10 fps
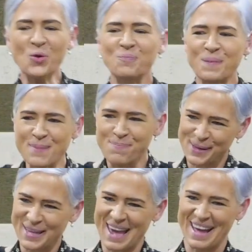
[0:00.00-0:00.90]
old
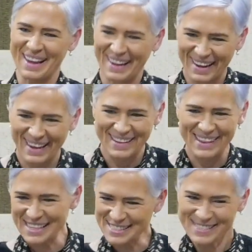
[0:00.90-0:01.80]
people here,
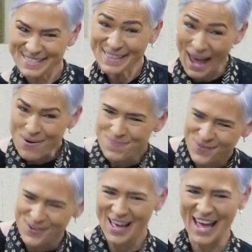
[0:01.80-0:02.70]
there's still
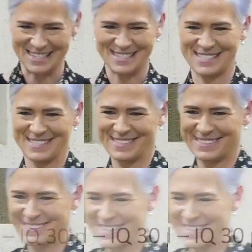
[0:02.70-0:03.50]
hope for us.